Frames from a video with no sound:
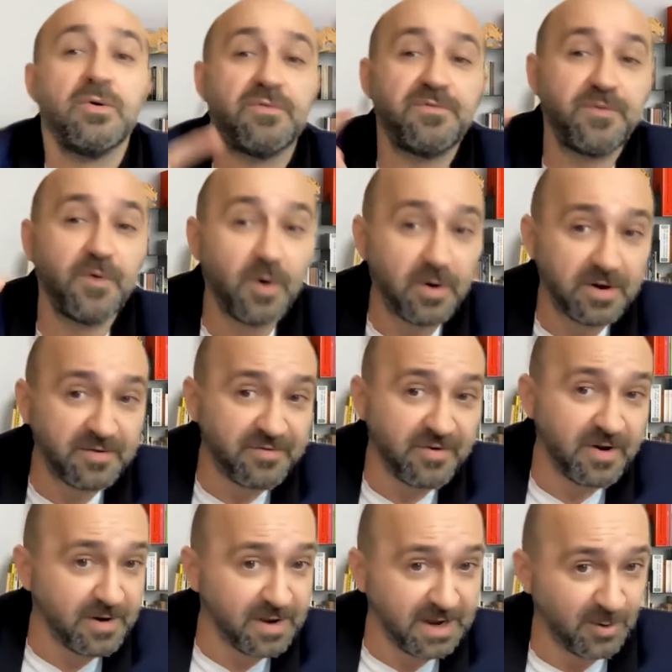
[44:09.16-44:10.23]
for a
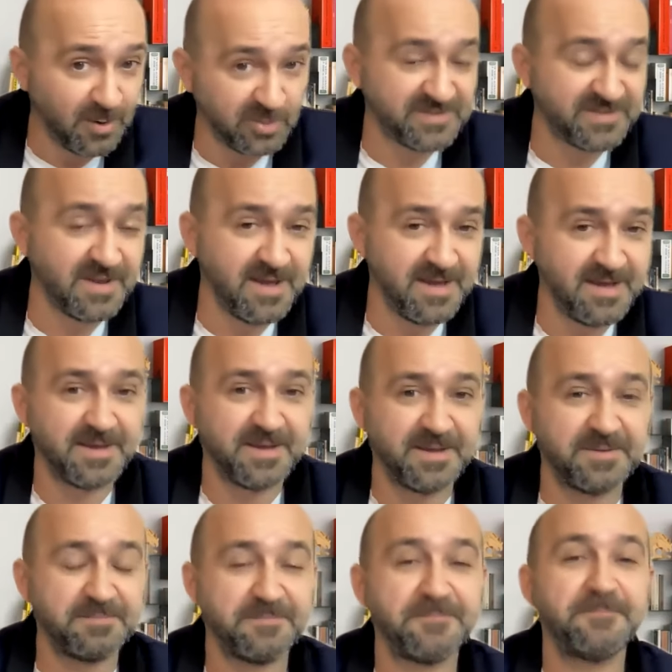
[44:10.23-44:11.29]
very long
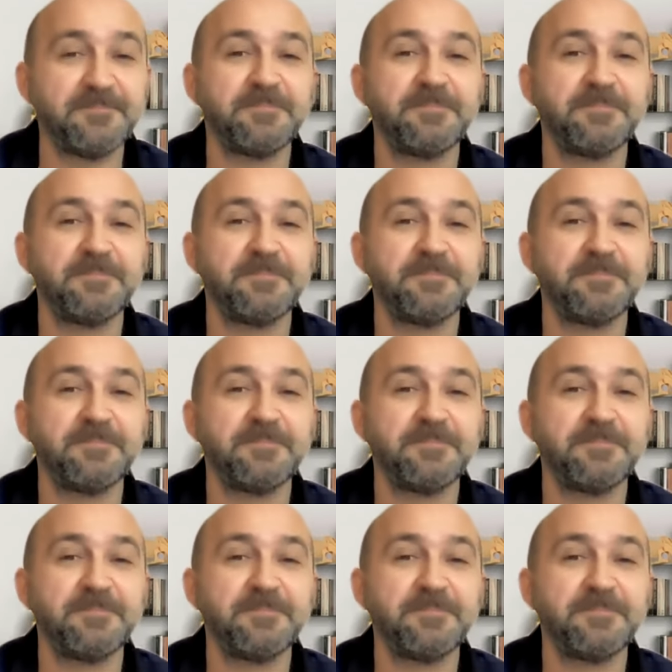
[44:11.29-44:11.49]
time.